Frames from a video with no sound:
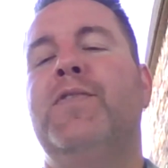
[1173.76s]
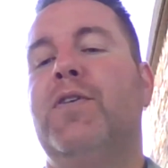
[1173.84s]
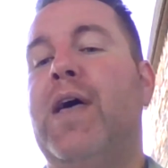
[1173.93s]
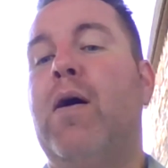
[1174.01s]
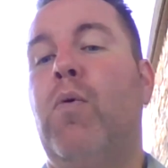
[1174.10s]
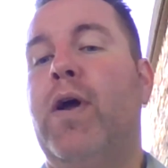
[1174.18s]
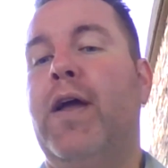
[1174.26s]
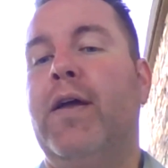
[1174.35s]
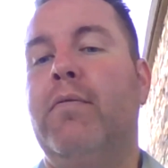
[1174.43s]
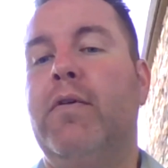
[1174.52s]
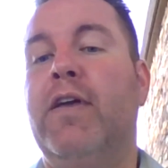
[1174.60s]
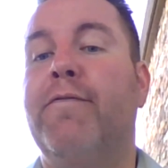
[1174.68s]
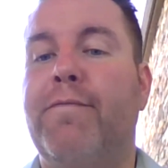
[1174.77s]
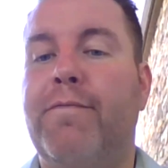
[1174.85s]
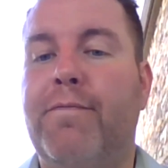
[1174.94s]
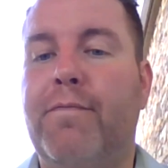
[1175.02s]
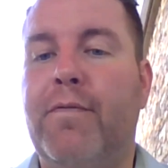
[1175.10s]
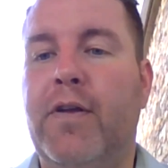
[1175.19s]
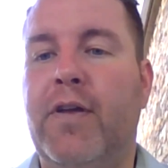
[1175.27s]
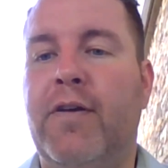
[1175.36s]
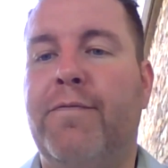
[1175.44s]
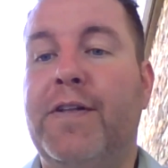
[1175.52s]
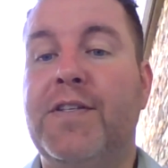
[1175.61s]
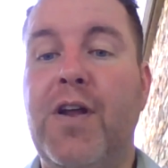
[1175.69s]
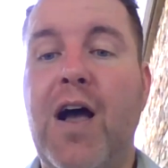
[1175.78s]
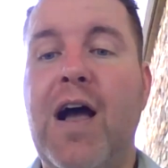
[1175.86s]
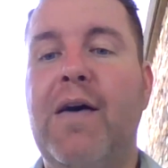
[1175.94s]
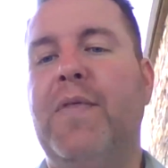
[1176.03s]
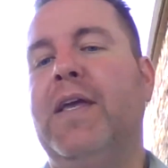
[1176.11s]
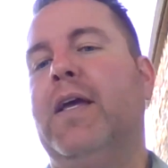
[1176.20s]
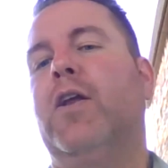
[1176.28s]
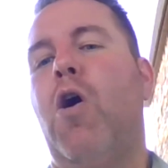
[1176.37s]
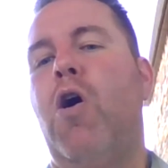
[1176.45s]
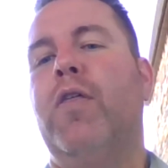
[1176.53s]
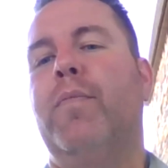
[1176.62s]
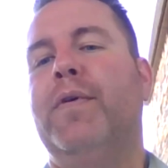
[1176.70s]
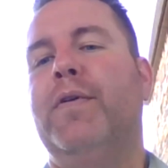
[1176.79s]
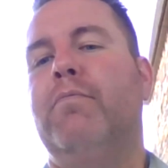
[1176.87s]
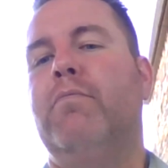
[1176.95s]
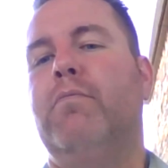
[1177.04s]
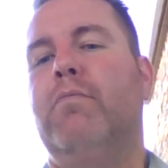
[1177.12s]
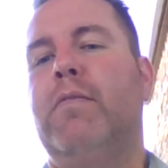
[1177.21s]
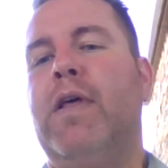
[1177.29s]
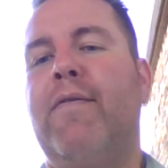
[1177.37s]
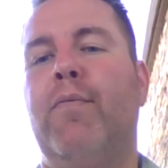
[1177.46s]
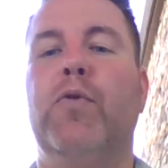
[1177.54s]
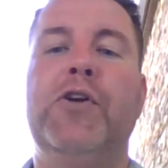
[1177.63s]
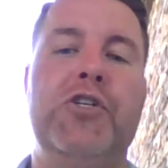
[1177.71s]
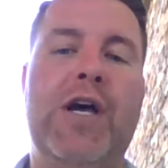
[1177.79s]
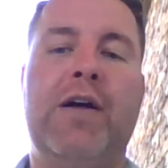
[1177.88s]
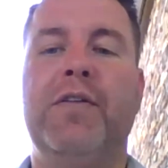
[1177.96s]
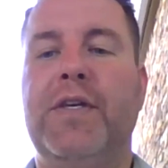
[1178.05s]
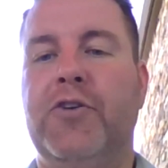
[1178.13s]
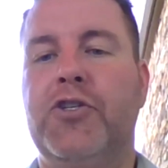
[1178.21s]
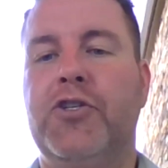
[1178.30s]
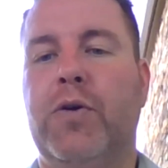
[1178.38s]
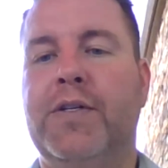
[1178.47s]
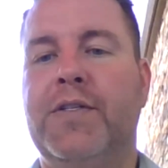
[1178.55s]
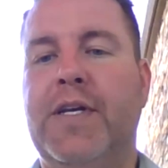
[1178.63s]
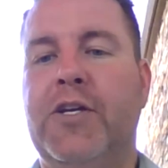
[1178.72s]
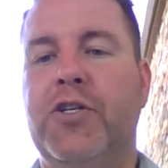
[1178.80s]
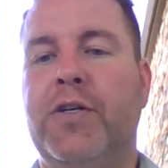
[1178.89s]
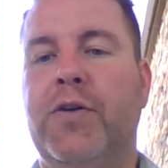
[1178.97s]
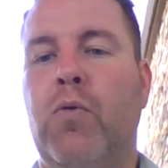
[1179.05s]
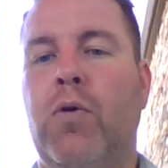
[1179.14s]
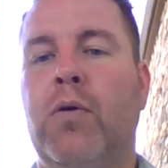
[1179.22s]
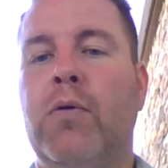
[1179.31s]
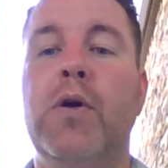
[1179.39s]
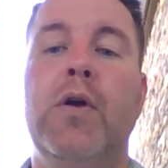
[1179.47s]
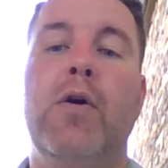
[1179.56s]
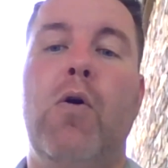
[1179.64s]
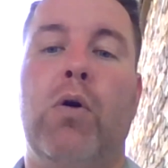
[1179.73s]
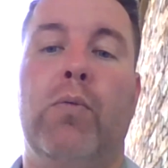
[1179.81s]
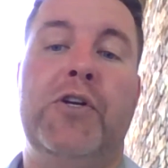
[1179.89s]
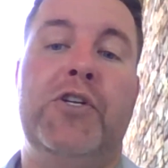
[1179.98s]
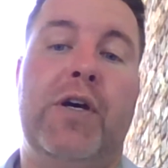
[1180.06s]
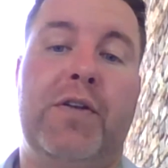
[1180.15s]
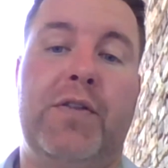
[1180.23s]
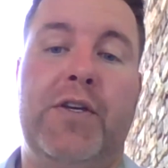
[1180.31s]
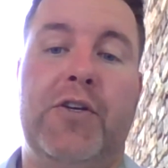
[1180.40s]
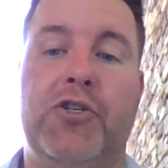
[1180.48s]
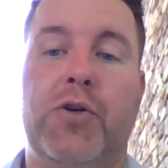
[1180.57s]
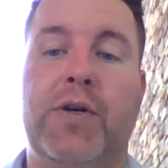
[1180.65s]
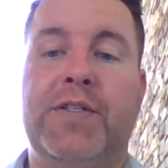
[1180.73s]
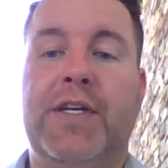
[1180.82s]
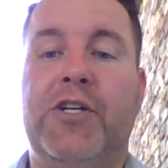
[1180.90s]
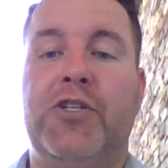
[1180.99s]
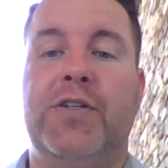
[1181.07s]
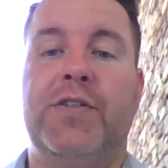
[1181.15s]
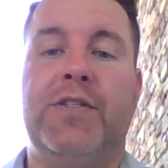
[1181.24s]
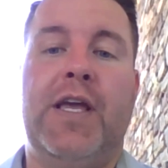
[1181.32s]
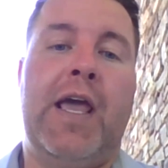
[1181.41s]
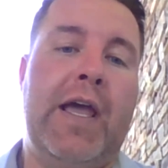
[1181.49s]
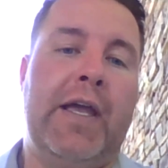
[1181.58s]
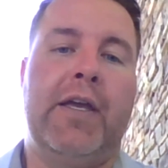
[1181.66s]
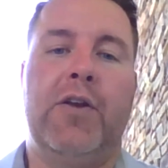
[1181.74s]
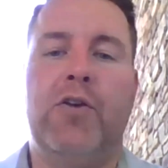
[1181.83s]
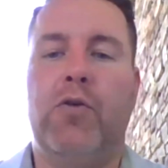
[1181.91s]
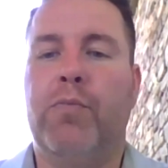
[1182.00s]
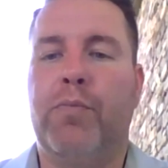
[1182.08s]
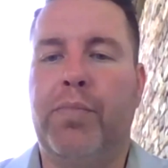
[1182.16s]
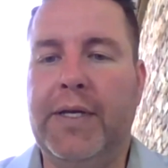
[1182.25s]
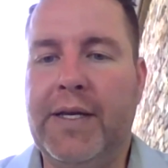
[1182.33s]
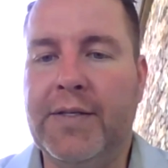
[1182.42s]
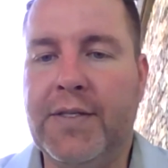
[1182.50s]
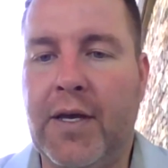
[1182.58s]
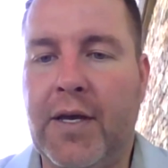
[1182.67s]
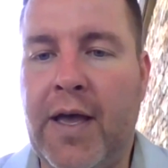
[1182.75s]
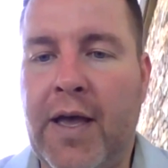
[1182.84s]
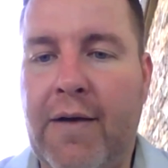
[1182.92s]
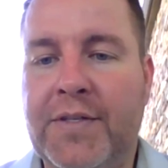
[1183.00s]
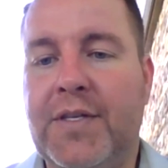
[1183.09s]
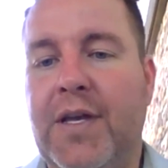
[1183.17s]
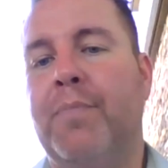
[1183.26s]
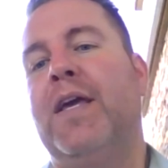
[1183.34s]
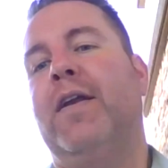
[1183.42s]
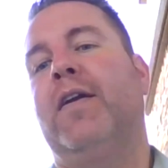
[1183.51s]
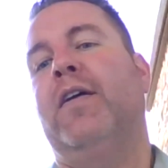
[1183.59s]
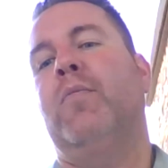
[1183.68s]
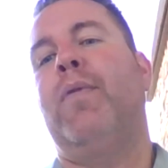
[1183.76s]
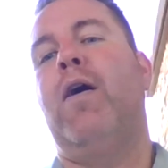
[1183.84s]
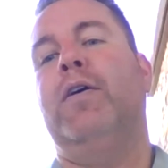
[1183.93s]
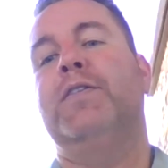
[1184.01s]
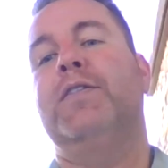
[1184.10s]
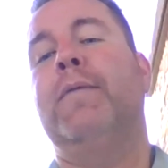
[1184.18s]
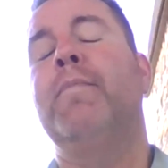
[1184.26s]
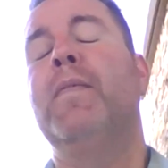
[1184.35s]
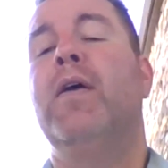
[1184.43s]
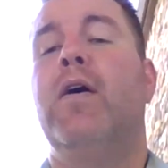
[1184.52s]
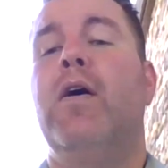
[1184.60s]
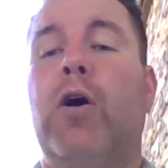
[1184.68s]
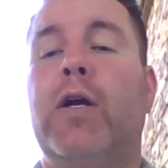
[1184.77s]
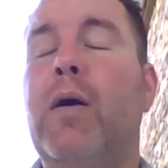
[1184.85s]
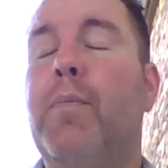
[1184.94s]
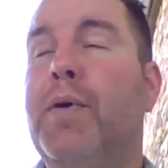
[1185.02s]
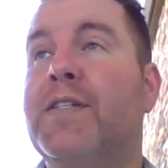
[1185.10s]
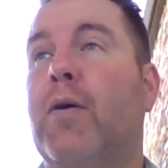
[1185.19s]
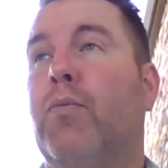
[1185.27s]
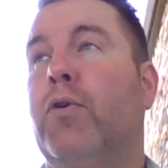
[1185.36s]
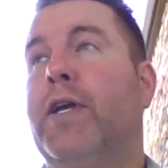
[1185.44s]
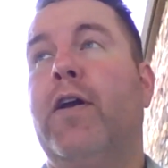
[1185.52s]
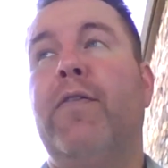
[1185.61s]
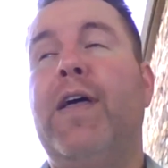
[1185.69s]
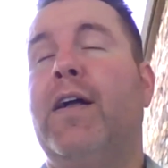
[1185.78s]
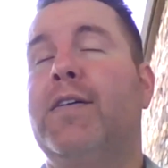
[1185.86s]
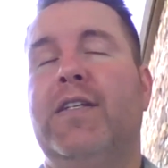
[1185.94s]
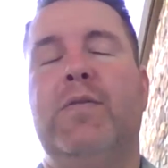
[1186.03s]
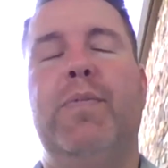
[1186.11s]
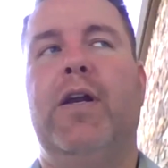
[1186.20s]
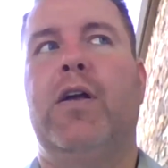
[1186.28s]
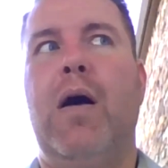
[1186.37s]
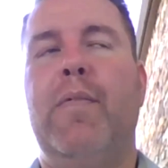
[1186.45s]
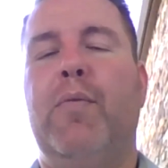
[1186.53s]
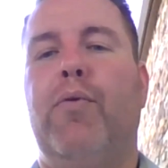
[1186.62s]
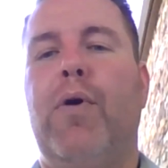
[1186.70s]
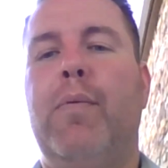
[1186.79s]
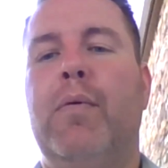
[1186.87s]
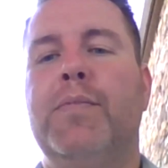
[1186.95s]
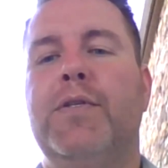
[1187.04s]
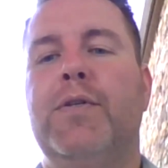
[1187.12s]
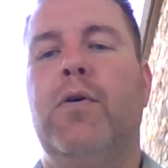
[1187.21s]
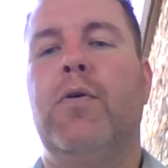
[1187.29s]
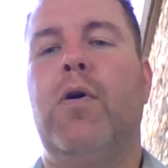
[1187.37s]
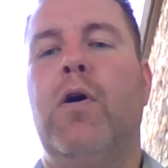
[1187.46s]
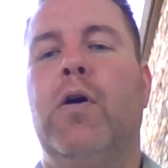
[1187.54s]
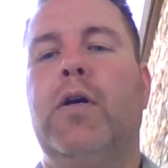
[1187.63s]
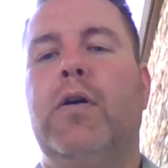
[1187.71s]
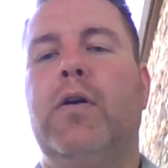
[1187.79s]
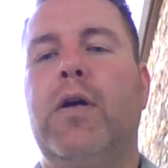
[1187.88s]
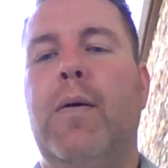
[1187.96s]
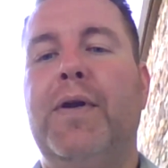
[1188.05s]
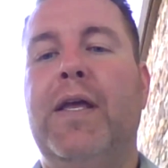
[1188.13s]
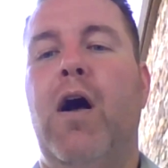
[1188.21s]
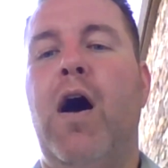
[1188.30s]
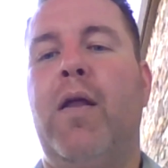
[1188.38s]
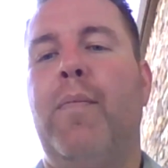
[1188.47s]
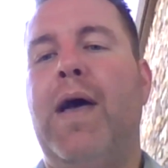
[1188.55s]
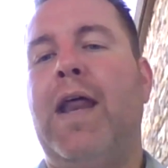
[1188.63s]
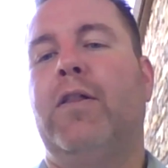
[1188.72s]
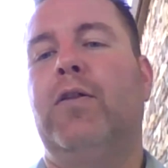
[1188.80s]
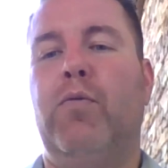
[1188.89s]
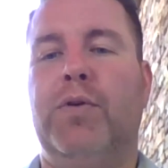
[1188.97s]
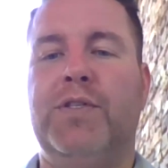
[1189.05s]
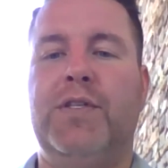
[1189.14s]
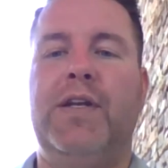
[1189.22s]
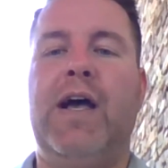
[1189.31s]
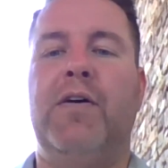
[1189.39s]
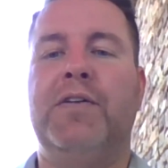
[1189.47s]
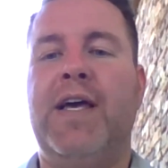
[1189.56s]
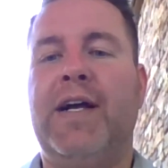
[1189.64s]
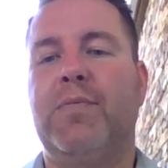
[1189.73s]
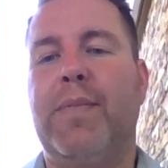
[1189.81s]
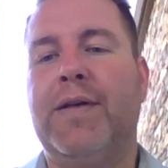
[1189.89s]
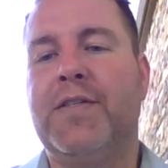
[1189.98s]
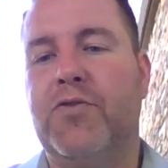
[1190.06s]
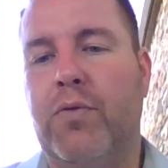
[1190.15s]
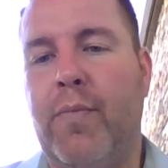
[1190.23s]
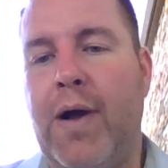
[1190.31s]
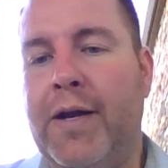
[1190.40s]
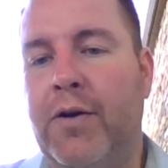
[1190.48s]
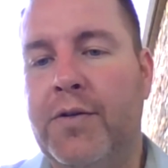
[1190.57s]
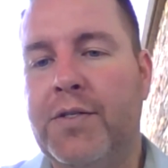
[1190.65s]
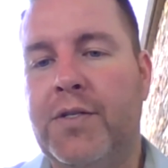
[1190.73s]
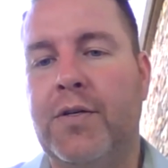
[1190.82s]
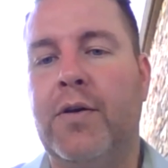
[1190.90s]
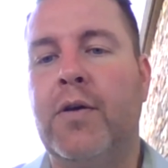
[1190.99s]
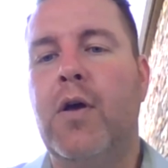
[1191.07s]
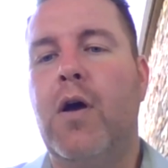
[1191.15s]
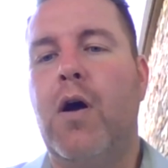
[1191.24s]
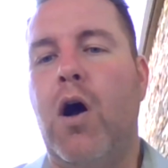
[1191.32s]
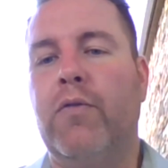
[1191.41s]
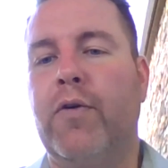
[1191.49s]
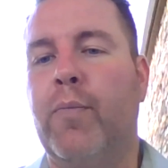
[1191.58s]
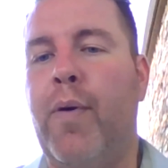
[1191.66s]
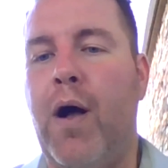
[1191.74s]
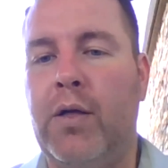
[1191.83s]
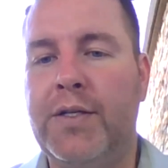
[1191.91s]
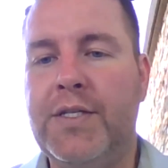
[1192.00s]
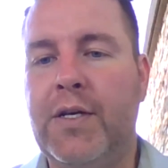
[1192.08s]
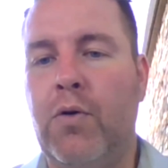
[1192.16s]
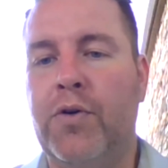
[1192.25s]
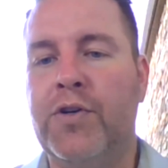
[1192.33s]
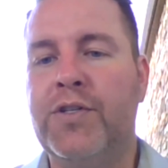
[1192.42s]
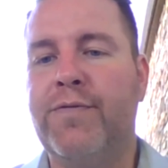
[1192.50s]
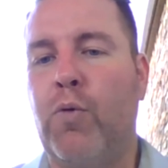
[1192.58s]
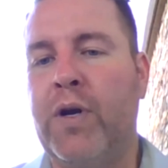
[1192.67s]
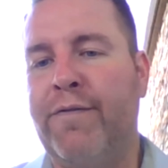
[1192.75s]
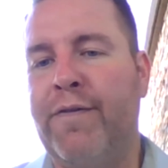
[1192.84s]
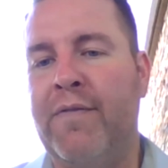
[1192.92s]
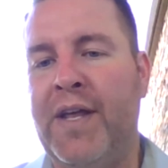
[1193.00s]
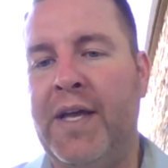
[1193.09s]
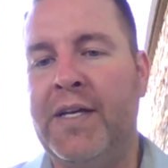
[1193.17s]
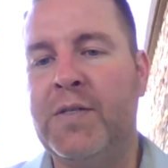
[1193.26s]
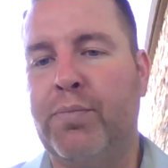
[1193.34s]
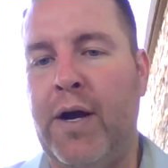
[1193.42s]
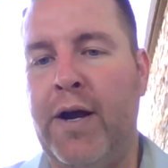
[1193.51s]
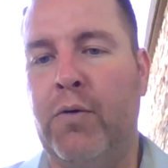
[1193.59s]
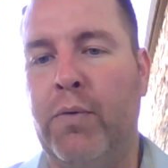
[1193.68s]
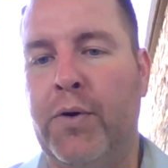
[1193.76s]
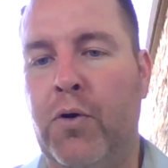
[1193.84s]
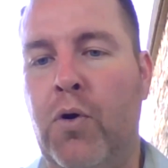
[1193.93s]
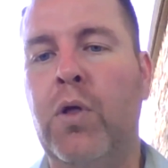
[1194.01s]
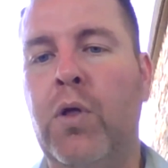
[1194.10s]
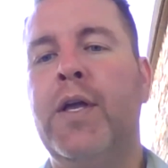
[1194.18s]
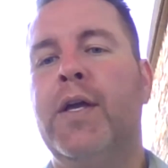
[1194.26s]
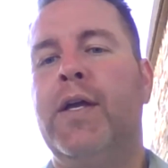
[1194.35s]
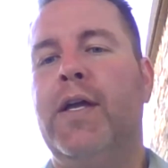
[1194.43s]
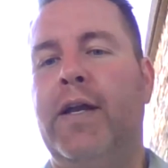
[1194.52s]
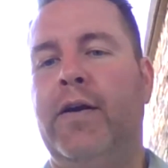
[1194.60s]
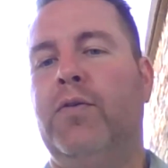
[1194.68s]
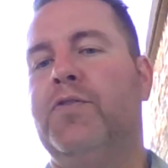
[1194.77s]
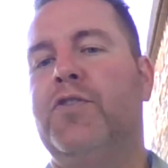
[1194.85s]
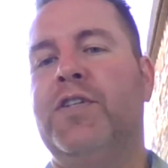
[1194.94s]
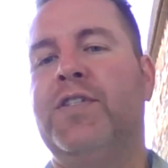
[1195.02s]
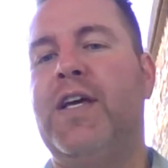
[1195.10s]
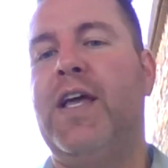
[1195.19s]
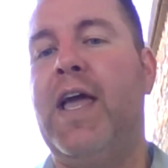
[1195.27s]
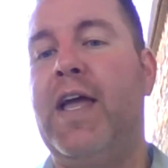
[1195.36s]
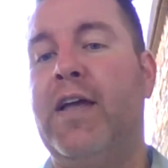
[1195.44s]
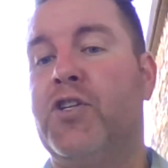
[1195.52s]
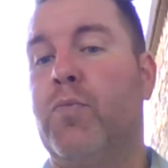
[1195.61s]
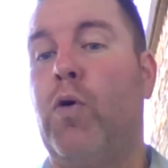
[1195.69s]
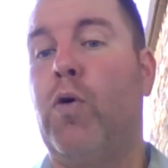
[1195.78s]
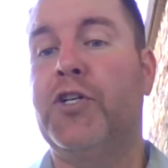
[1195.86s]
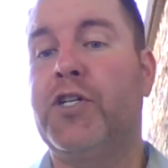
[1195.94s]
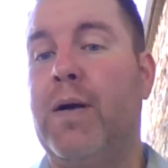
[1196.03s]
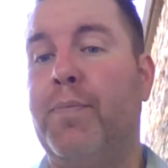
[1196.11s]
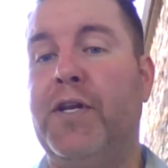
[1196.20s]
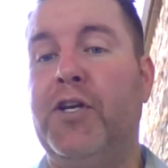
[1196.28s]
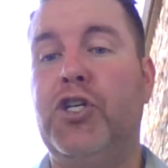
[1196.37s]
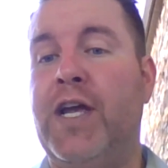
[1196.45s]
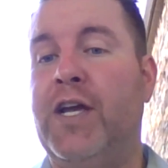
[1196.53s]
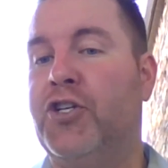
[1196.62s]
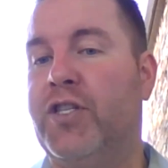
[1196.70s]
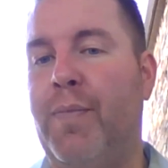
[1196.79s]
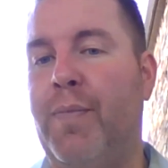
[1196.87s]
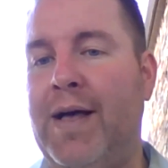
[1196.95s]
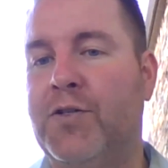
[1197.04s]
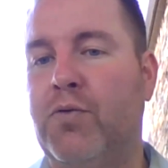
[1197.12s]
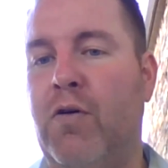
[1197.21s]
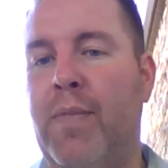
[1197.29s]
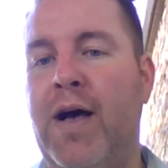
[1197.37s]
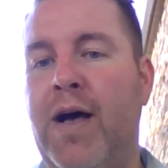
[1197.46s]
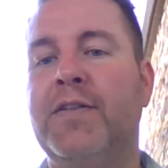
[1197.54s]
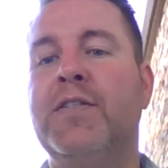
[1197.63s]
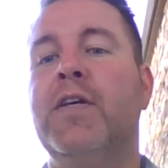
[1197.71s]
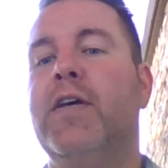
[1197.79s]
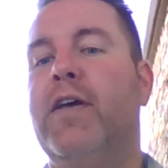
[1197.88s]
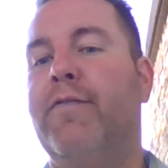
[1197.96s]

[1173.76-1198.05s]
So that way, if it's not, they can call them and have them reach out to the insurance agent or reach out to the insurance agent and say, hey, can you please have this updated on the policy. Our company's got really good at that because it's been a common problem. So our company automatically will send out text message reminders to all of our policy holders 45 days prior to renewal. And it'll just say, hey, has your mortgage company changed in the past 12 months?